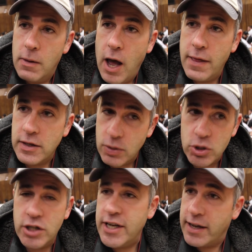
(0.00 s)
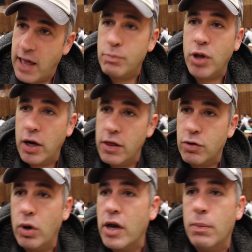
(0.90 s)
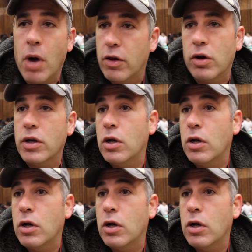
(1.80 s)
and then someone should take that blood and throw it at your mother.